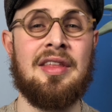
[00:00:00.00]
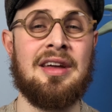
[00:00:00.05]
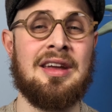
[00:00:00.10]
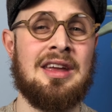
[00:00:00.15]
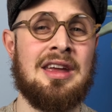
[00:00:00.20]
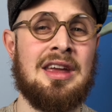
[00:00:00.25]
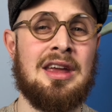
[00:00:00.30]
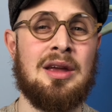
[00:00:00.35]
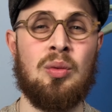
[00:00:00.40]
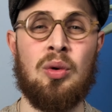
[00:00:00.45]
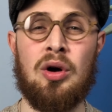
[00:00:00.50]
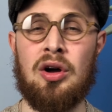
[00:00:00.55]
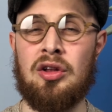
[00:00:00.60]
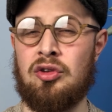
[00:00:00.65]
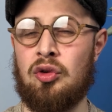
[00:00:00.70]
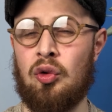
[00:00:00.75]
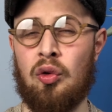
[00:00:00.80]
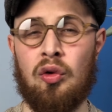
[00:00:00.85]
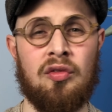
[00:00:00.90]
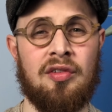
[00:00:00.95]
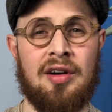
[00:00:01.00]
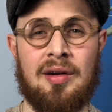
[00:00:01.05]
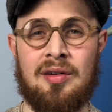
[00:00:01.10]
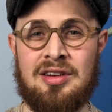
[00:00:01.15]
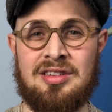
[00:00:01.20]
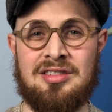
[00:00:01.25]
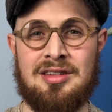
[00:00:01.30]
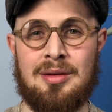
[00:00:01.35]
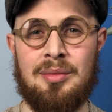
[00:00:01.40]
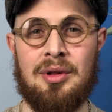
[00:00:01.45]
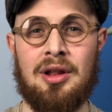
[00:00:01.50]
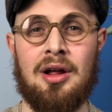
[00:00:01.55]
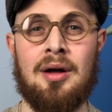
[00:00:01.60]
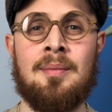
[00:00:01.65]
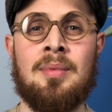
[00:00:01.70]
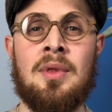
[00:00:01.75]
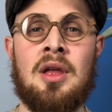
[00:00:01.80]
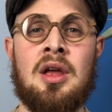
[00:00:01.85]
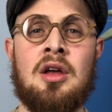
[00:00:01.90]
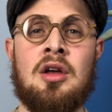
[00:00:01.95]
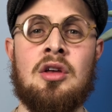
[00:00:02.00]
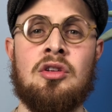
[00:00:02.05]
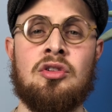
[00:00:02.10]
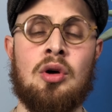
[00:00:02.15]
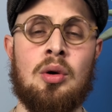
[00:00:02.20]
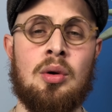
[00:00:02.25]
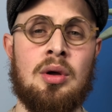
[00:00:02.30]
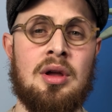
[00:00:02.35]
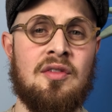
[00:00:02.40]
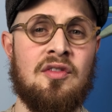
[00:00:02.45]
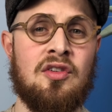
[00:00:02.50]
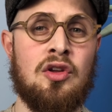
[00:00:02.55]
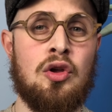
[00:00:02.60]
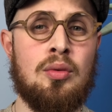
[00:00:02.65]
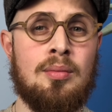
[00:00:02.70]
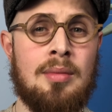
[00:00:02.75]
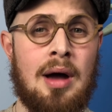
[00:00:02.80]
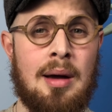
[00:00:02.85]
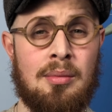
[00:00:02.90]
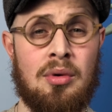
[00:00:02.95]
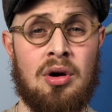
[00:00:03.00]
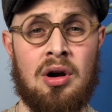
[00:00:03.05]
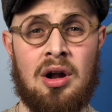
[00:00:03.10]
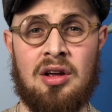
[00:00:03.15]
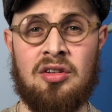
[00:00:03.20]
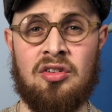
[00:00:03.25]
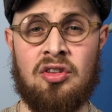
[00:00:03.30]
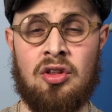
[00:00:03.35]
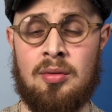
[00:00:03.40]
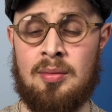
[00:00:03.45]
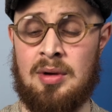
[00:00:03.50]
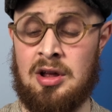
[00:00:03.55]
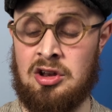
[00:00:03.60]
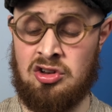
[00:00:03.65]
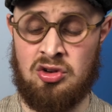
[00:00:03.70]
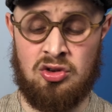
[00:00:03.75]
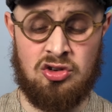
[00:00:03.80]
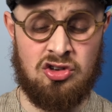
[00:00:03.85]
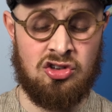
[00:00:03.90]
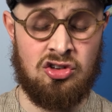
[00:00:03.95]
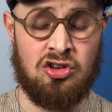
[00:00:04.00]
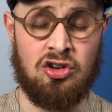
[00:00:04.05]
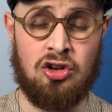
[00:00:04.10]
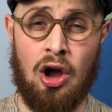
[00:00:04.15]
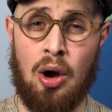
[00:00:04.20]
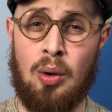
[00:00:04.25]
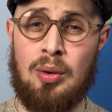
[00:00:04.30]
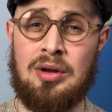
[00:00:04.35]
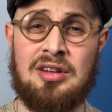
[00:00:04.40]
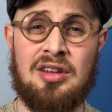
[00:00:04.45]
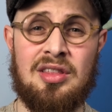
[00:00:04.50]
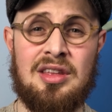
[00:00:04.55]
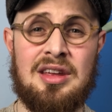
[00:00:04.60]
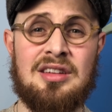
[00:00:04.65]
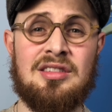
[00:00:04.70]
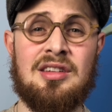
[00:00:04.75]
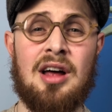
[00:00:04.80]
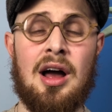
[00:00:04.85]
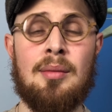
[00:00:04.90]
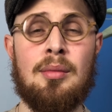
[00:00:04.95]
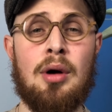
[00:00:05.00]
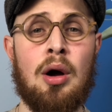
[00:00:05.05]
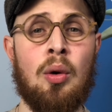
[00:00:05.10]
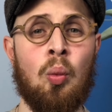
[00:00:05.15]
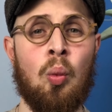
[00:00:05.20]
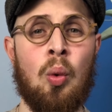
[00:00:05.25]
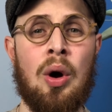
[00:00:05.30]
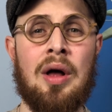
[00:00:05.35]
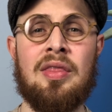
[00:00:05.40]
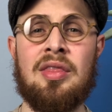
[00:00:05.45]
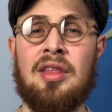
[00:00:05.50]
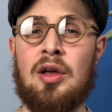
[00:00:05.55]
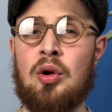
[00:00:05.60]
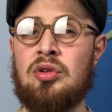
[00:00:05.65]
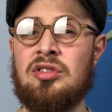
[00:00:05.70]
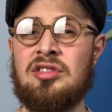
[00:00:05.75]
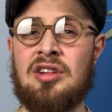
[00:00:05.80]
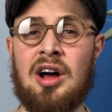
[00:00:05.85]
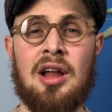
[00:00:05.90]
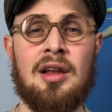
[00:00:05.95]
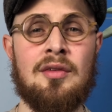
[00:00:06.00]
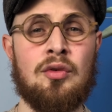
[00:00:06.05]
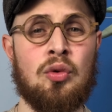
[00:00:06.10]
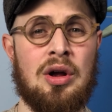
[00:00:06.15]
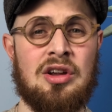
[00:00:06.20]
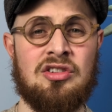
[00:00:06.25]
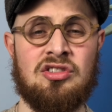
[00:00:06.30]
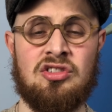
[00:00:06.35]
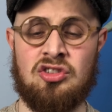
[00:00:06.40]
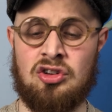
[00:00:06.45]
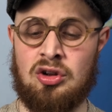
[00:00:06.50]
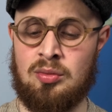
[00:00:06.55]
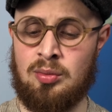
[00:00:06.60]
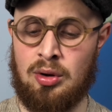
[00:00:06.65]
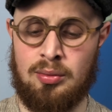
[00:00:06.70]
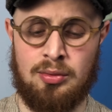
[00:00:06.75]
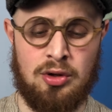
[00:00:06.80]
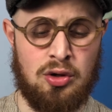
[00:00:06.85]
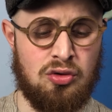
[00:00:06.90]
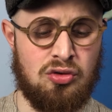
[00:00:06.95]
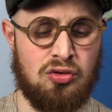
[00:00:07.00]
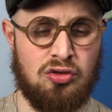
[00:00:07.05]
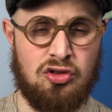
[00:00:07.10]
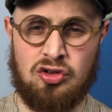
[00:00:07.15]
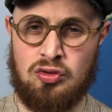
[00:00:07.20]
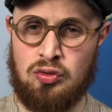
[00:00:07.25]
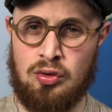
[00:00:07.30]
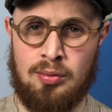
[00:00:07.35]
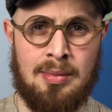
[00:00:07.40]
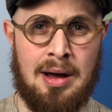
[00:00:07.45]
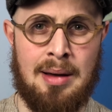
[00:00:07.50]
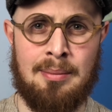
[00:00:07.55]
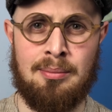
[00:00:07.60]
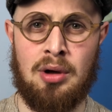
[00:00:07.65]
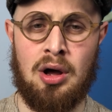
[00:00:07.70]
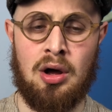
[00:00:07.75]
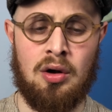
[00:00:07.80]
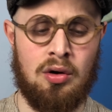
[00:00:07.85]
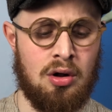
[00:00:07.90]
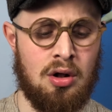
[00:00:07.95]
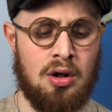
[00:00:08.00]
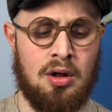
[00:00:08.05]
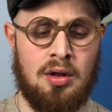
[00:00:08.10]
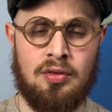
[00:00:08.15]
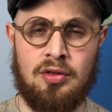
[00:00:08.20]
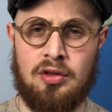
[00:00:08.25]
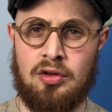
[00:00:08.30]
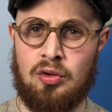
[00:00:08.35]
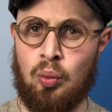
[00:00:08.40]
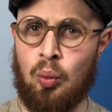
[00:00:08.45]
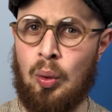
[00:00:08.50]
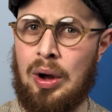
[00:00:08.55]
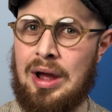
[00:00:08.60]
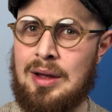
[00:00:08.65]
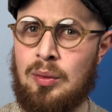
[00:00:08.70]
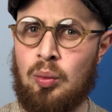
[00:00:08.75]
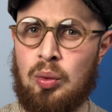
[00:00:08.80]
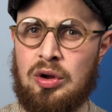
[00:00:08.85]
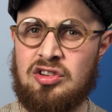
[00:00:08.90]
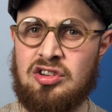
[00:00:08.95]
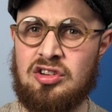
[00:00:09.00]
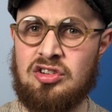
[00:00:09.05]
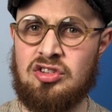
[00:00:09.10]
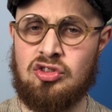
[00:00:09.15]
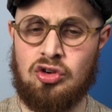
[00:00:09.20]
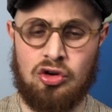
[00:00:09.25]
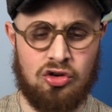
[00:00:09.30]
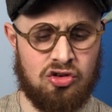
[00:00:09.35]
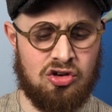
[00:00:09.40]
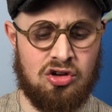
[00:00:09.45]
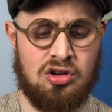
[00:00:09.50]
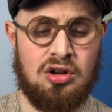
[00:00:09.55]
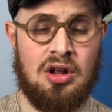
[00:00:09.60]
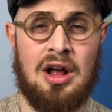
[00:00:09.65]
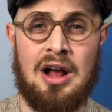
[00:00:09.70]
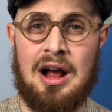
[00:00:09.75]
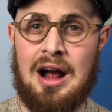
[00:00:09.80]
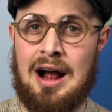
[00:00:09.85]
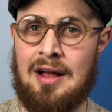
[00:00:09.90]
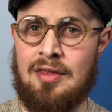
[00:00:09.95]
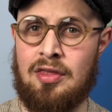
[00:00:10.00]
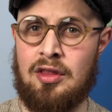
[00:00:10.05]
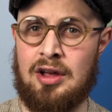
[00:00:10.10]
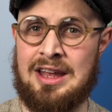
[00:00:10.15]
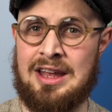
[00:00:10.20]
keywords are all very similar. So if you memorize them and you just go into the exam, and when those style of questions come up, you just remember the way in which it's structured and the